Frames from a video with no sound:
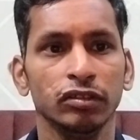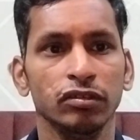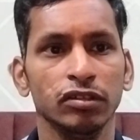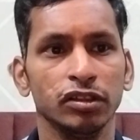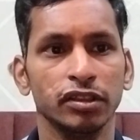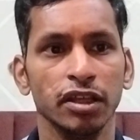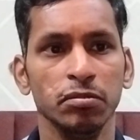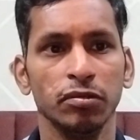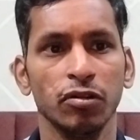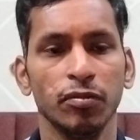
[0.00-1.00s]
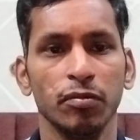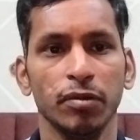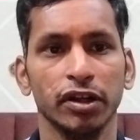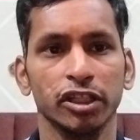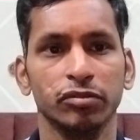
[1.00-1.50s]
the same group of
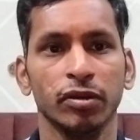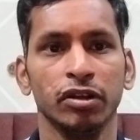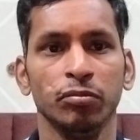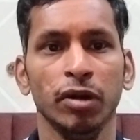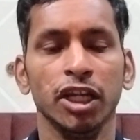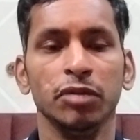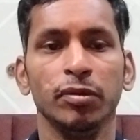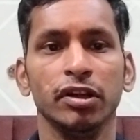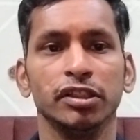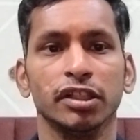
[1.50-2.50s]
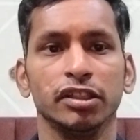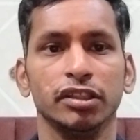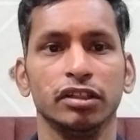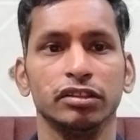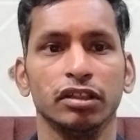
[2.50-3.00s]
participants. Multiple
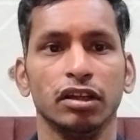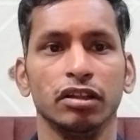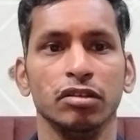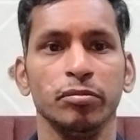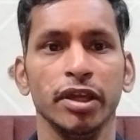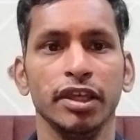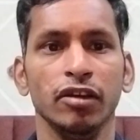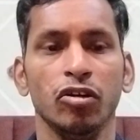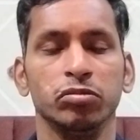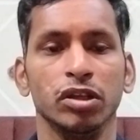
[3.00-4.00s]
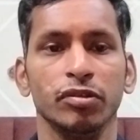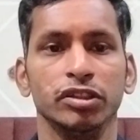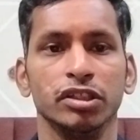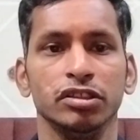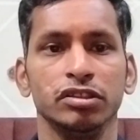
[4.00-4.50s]
researchers are making
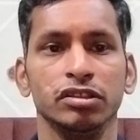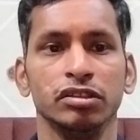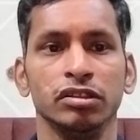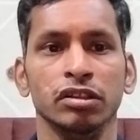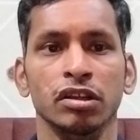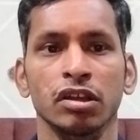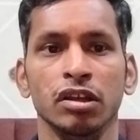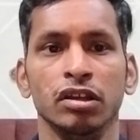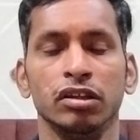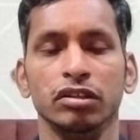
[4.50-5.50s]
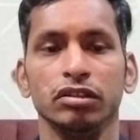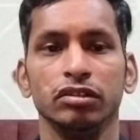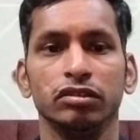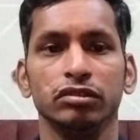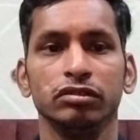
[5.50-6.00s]
observations
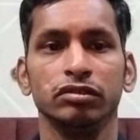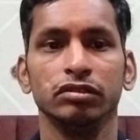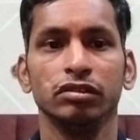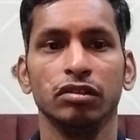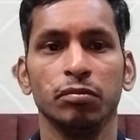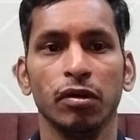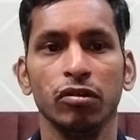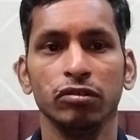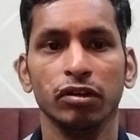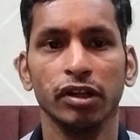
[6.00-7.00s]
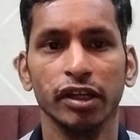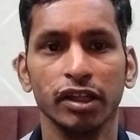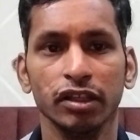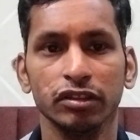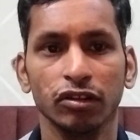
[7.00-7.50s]
about
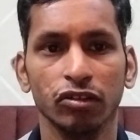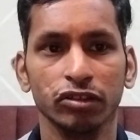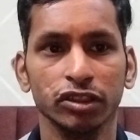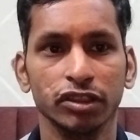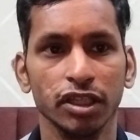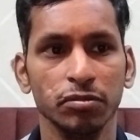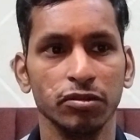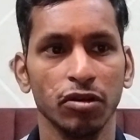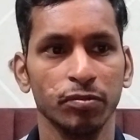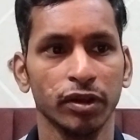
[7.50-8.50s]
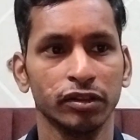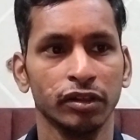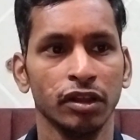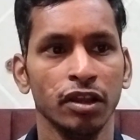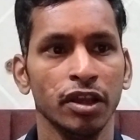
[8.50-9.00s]
ratings or the same topics.
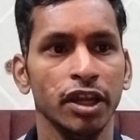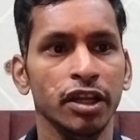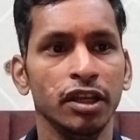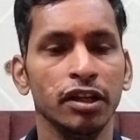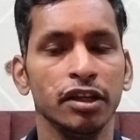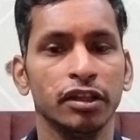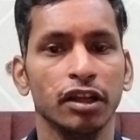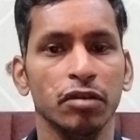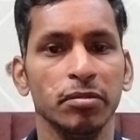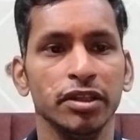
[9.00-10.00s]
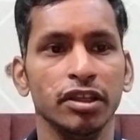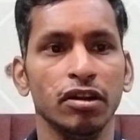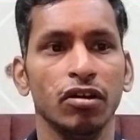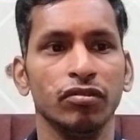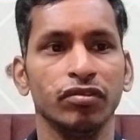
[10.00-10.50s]
Inter-rater, a measure
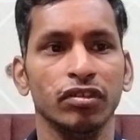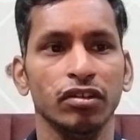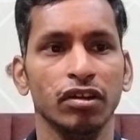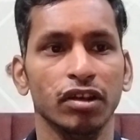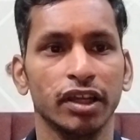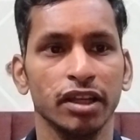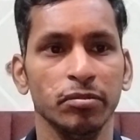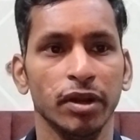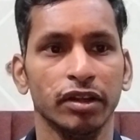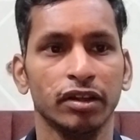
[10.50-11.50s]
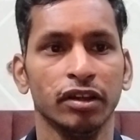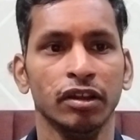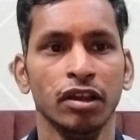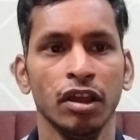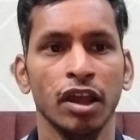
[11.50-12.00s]
of agreement.
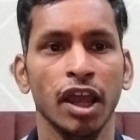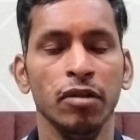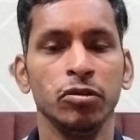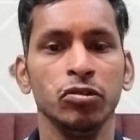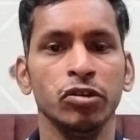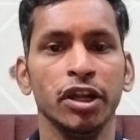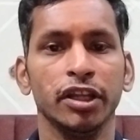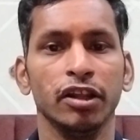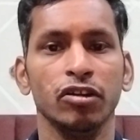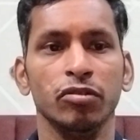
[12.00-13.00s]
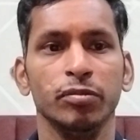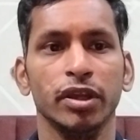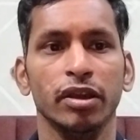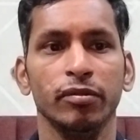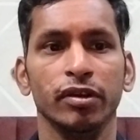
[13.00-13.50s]
Have two rater
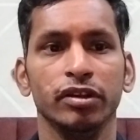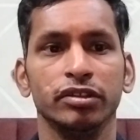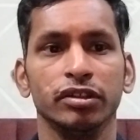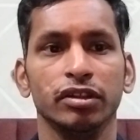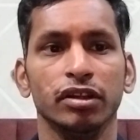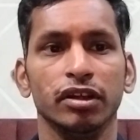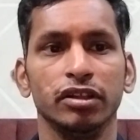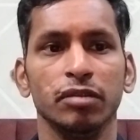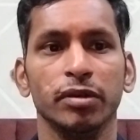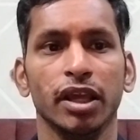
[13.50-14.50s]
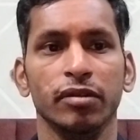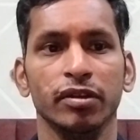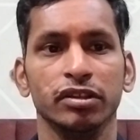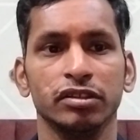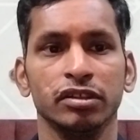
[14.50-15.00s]
behaviors,
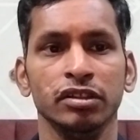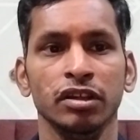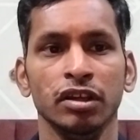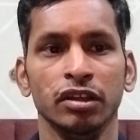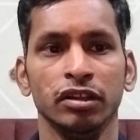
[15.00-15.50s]
and